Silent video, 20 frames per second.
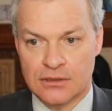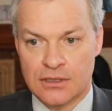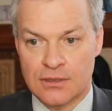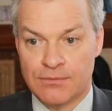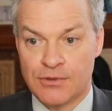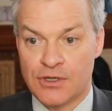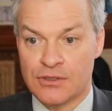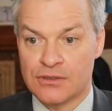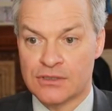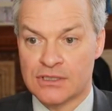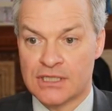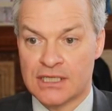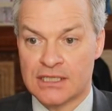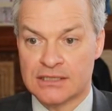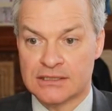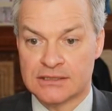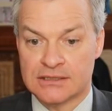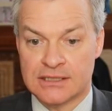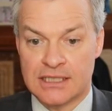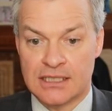Opponent
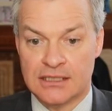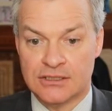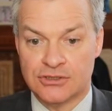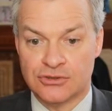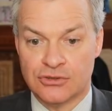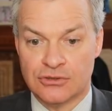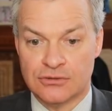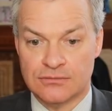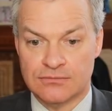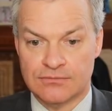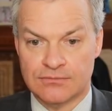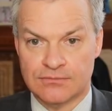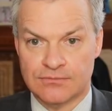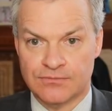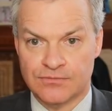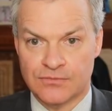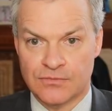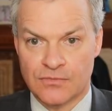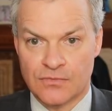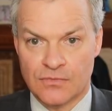has Teletron.
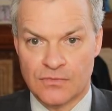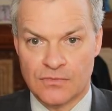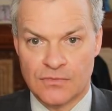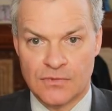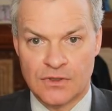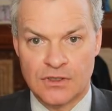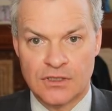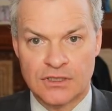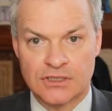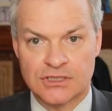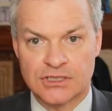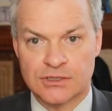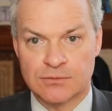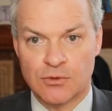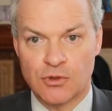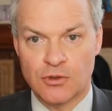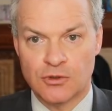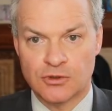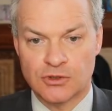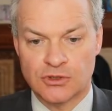Nice
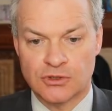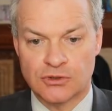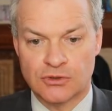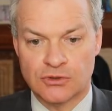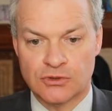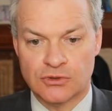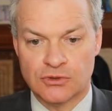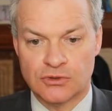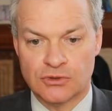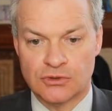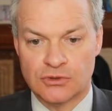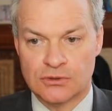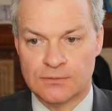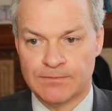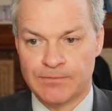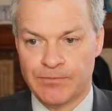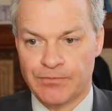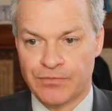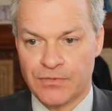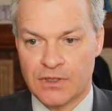spot.
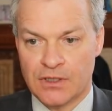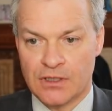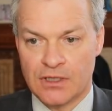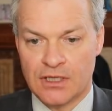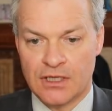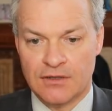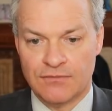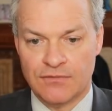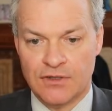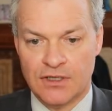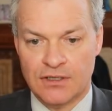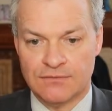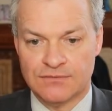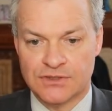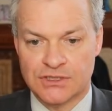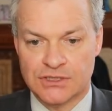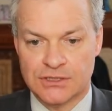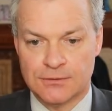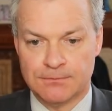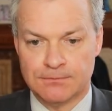And I have
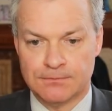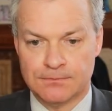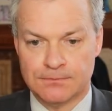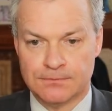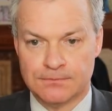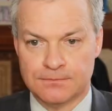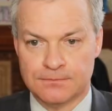Lovesome.